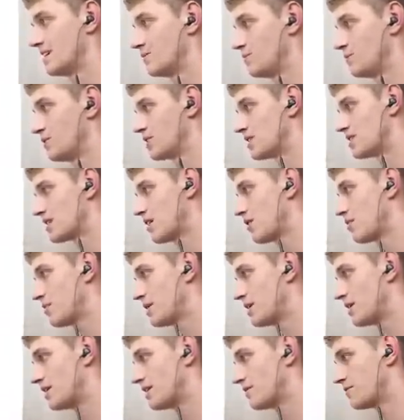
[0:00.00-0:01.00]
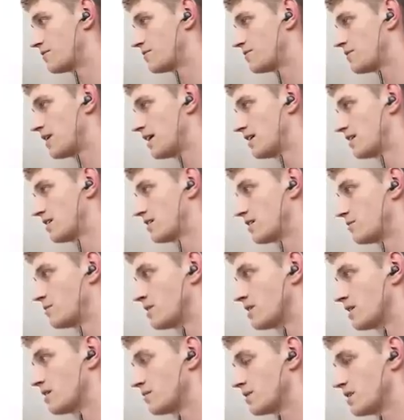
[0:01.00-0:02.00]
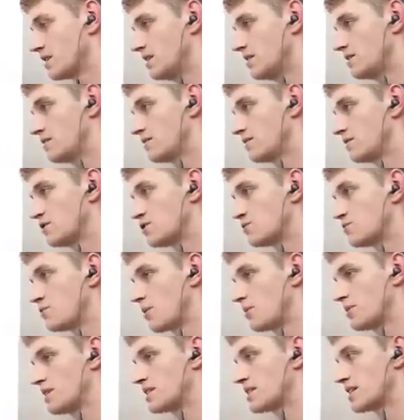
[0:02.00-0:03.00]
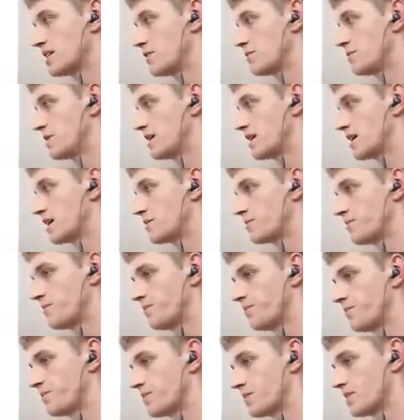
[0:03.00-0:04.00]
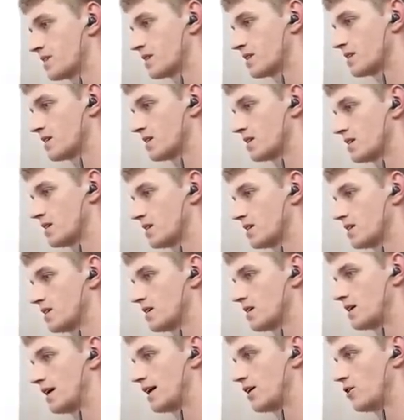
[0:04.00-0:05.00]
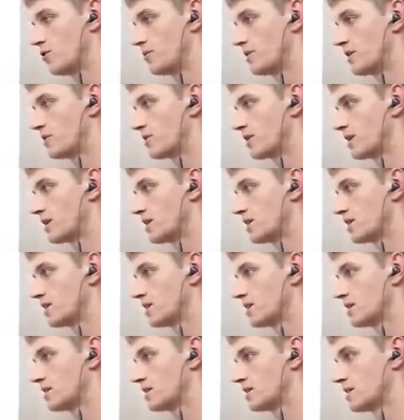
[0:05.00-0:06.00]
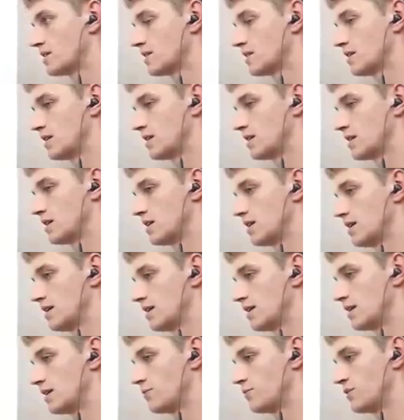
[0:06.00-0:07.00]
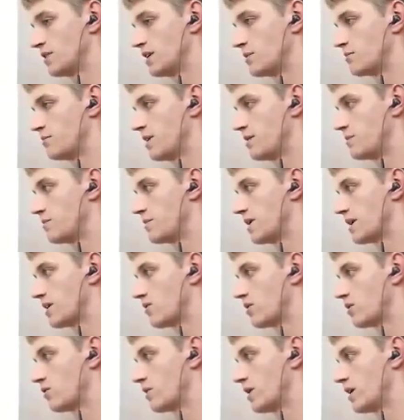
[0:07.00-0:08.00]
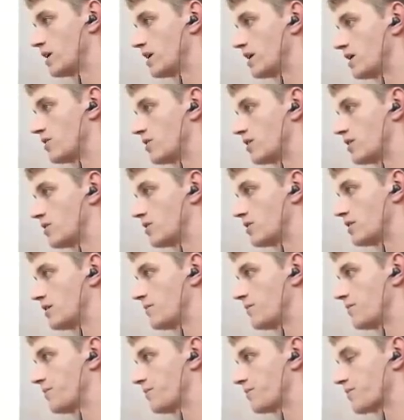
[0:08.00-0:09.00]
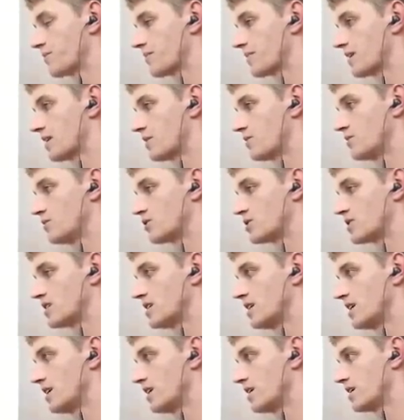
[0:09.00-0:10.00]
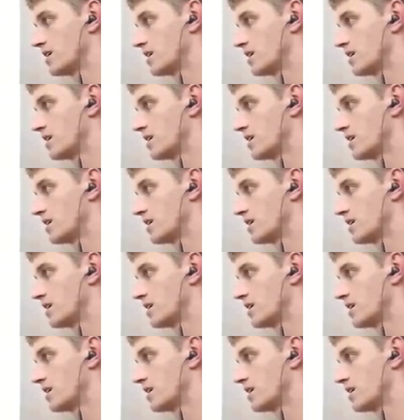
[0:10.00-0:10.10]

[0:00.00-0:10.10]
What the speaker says: We're gonna skate a bit on the final kilometer, I believe. We should probably skate a bit again. I hope, anyway. Then we can maybe make it all the way. I don't know. We'll see.